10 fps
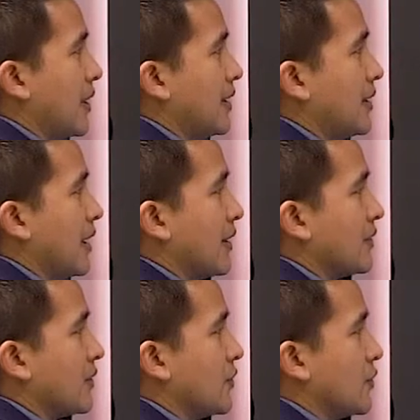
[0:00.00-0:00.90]
one
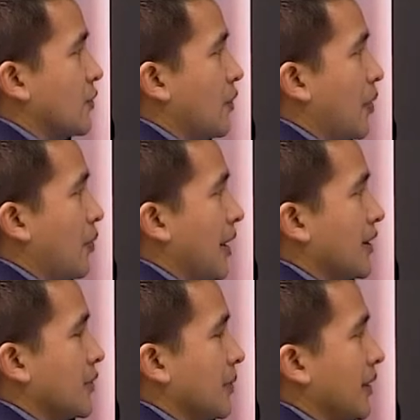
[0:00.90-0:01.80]
does tunable white
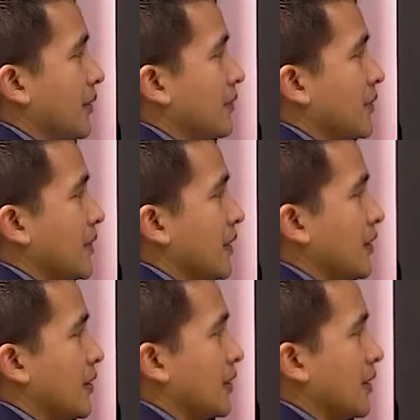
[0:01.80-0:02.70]
as well. So you
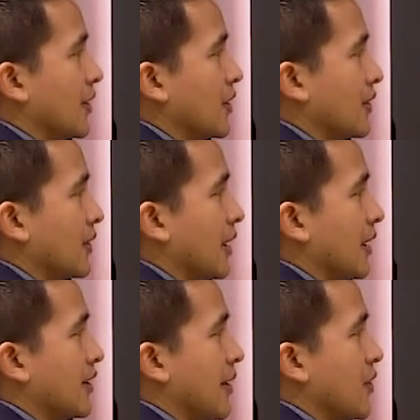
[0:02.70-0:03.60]
can adjust the
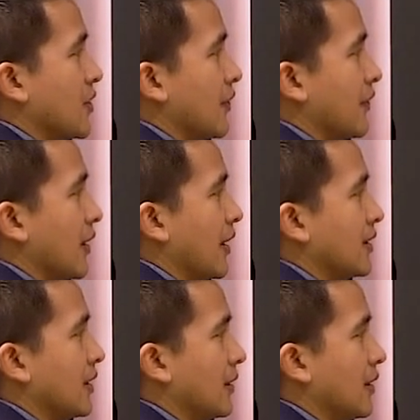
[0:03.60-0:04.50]
color temperature of your
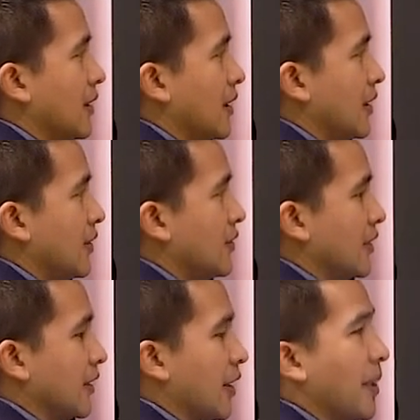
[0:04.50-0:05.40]
lighting
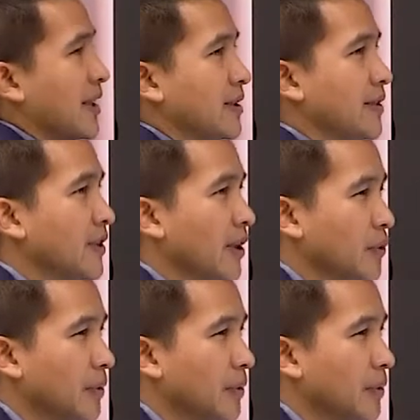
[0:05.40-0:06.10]
using the capacitive touch